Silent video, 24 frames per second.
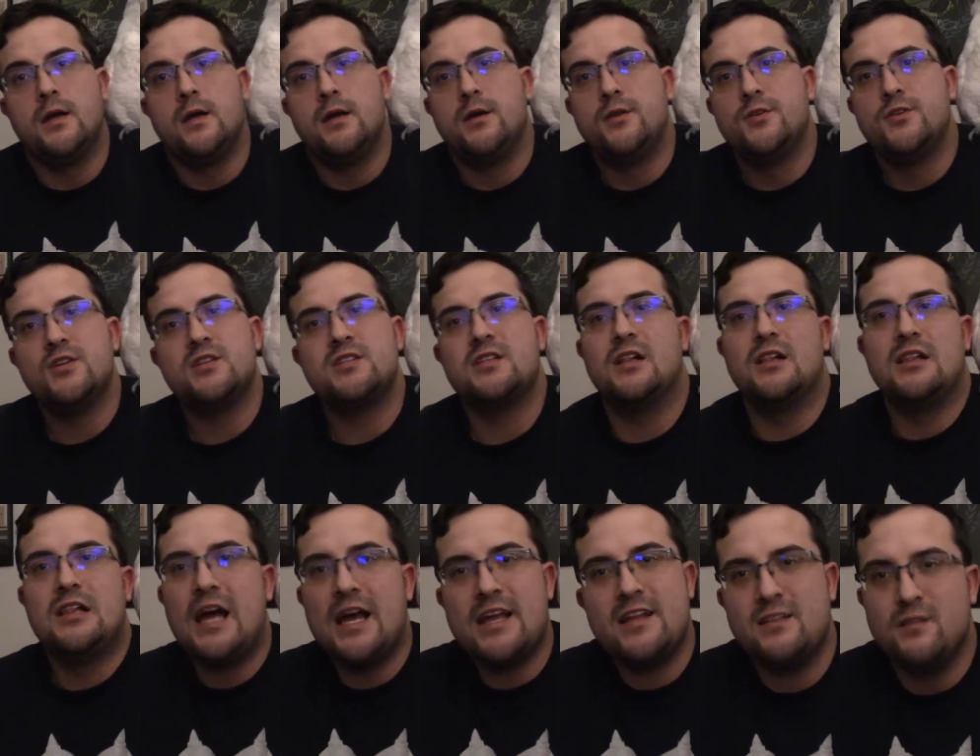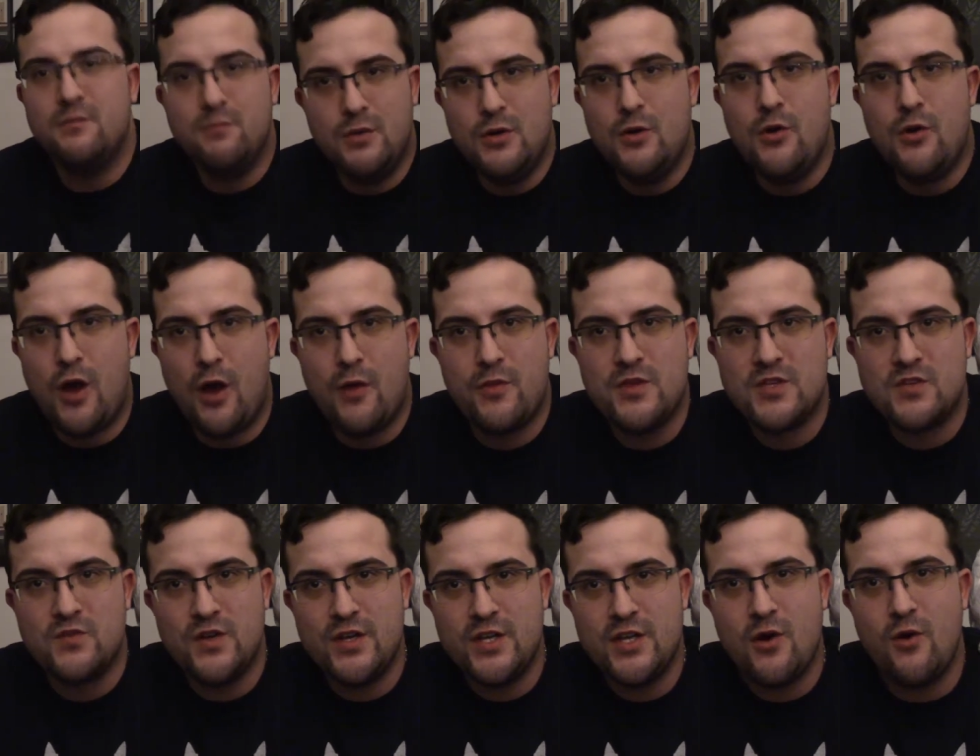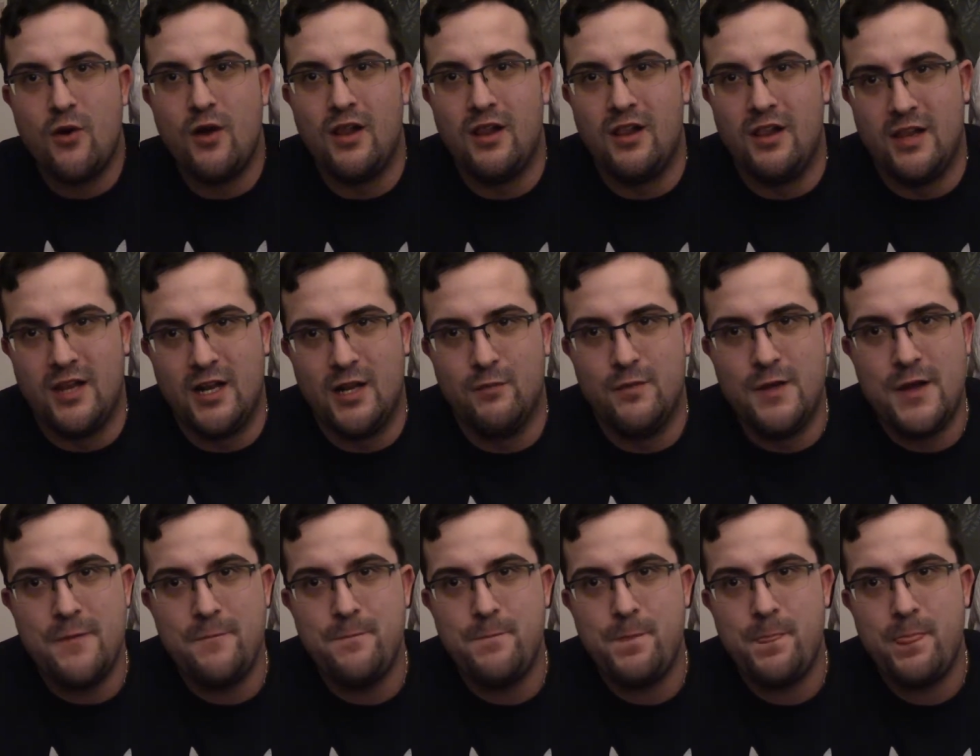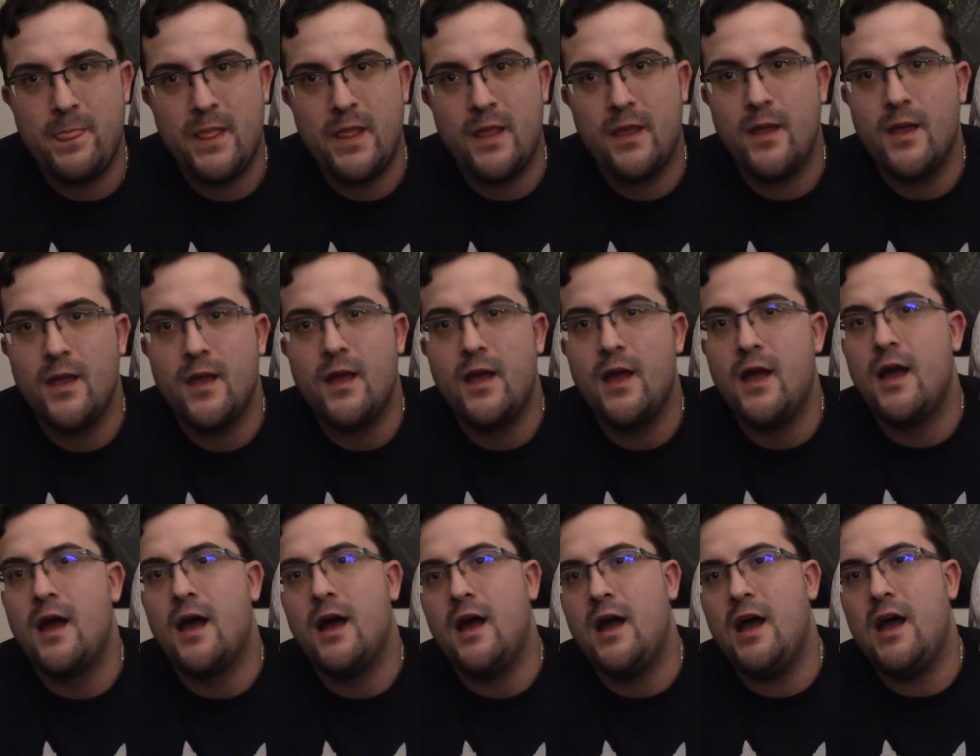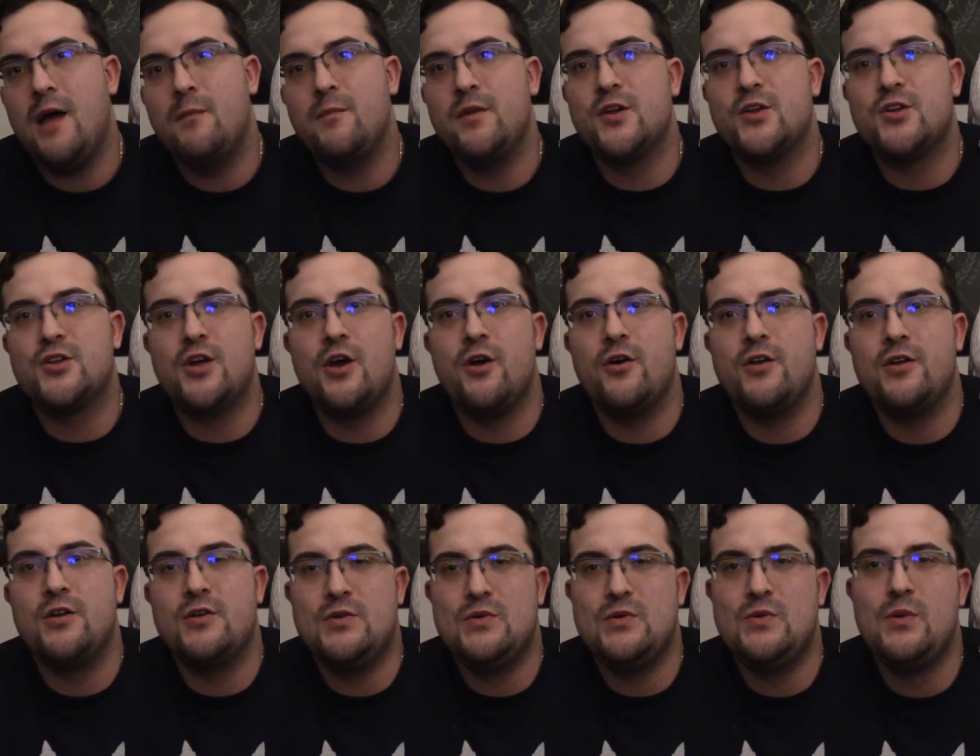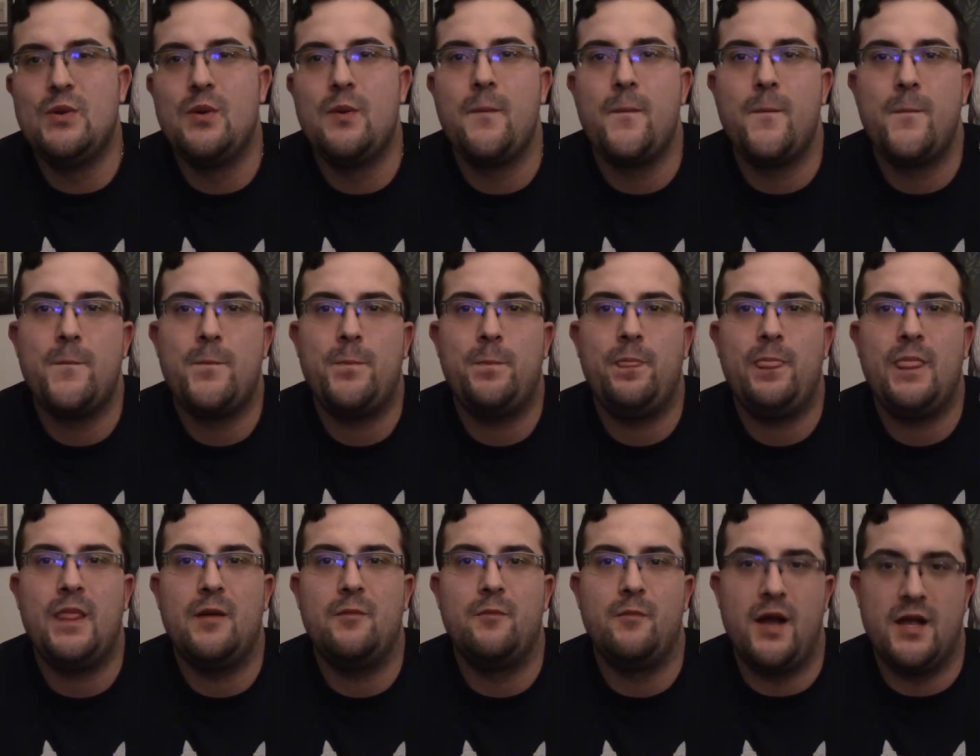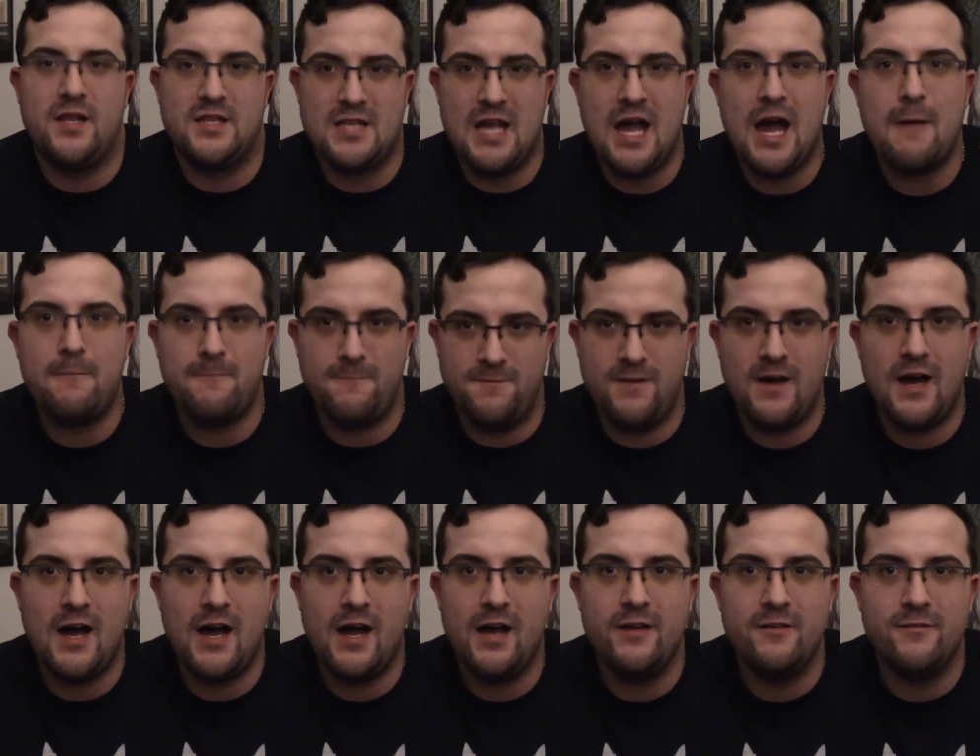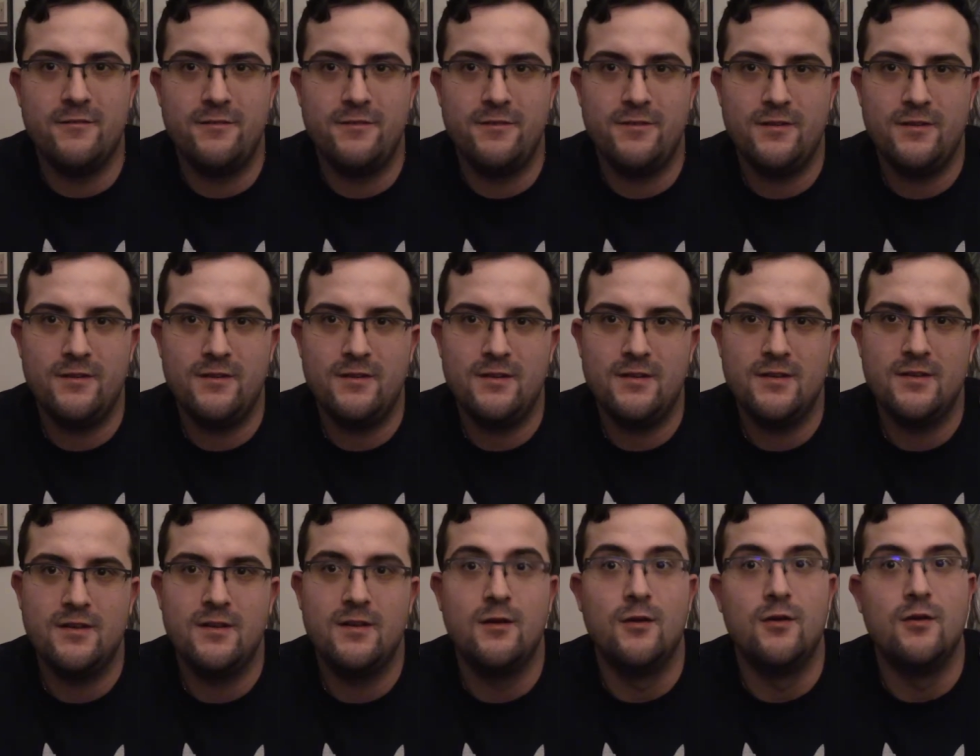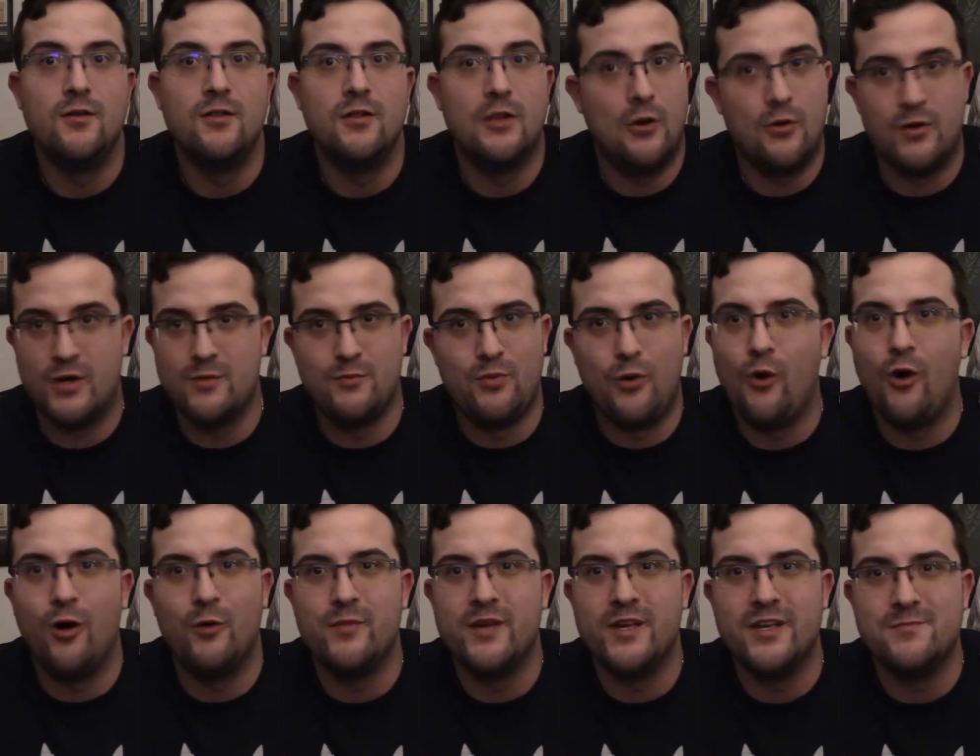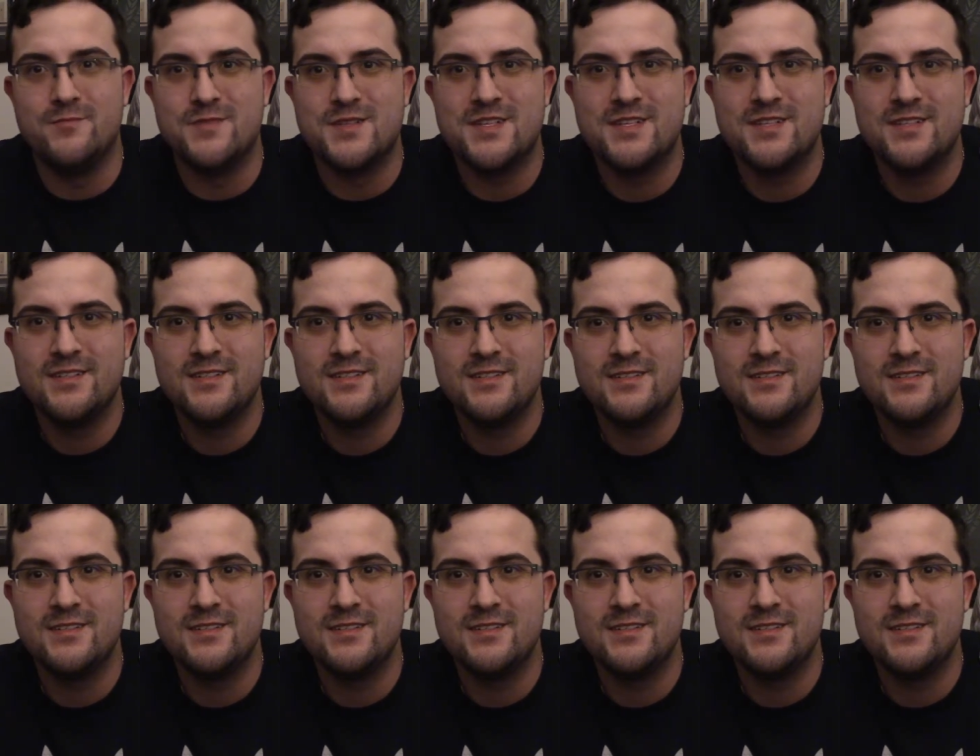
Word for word: just to lighten the mood on this video a little bit, I'm going to show you my top five Logan Paul memes.